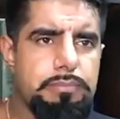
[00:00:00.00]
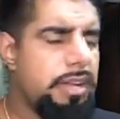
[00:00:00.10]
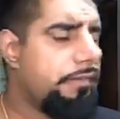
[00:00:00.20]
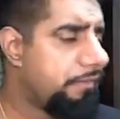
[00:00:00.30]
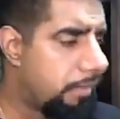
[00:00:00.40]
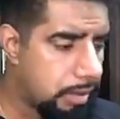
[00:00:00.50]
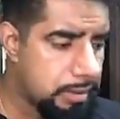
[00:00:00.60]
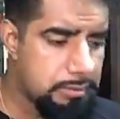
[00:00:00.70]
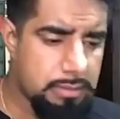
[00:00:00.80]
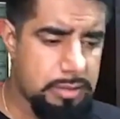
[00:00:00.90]
they are
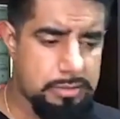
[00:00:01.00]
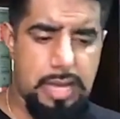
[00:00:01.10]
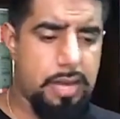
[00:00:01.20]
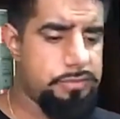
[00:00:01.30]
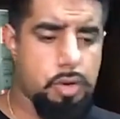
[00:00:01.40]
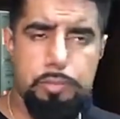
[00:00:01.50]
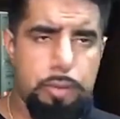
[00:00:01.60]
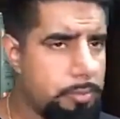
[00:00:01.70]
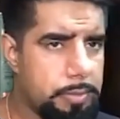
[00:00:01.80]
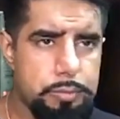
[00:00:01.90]
fine, they have no
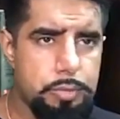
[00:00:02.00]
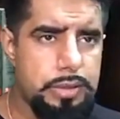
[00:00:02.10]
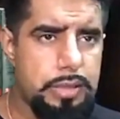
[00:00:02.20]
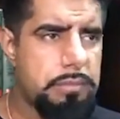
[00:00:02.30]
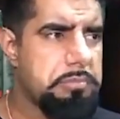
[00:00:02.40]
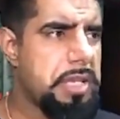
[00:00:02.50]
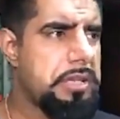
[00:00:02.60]
problems with them.